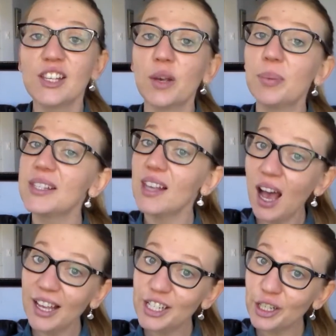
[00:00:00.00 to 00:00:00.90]
So
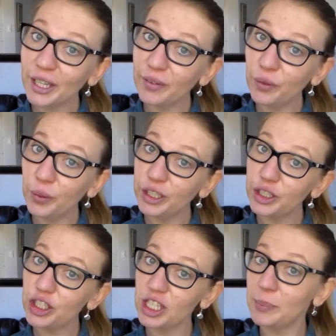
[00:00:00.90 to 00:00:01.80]
besides looking forward
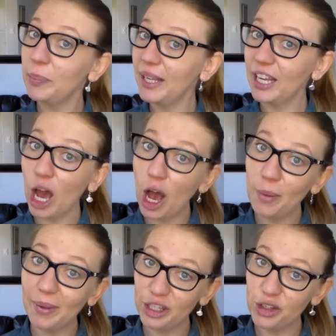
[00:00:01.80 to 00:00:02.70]
to just be at
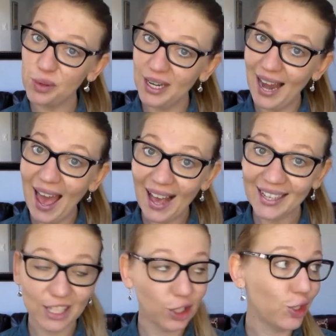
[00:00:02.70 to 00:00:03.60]
home and to
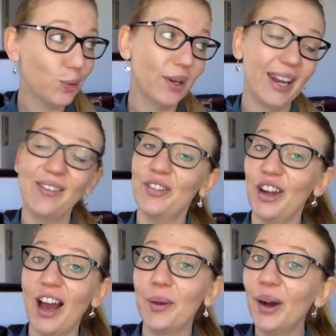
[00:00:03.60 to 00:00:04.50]
relax and to do
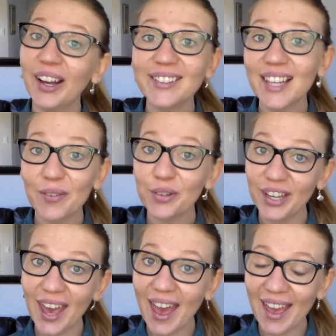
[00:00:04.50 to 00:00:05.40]
whatever I want every
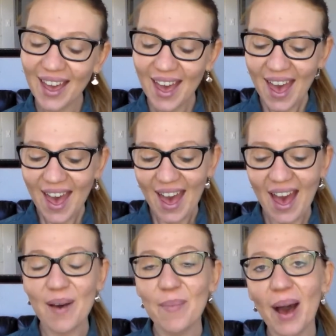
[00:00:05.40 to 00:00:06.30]
day,
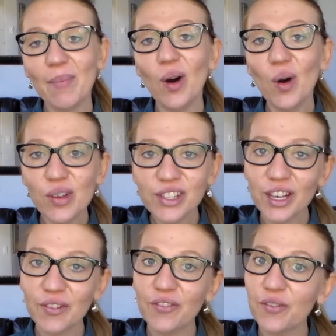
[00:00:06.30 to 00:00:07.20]
I'm
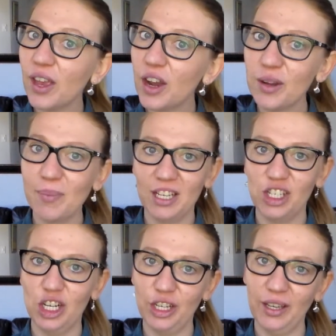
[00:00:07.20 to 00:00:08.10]
also very
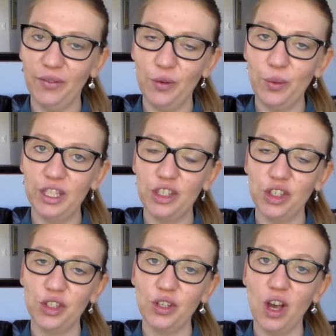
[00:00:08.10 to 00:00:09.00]
much looking forward
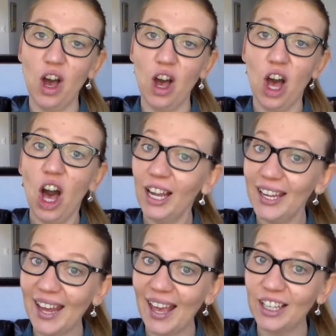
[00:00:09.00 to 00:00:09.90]
to our
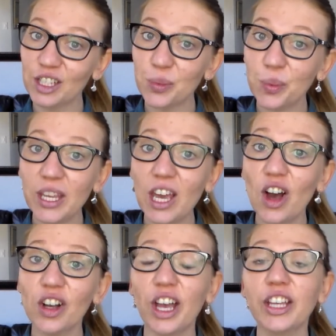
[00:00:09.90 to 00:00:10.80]
holiday because we
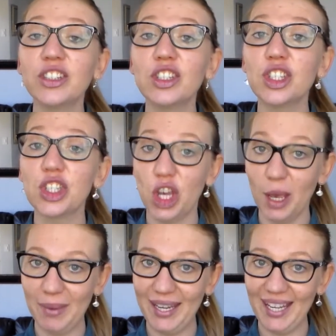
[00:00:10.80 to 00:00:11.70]
are going to
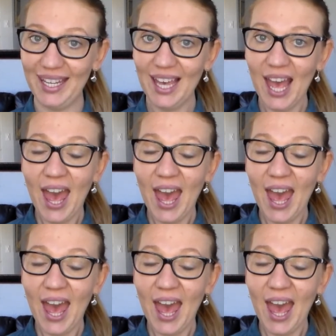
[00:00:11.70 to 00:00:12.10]
Germany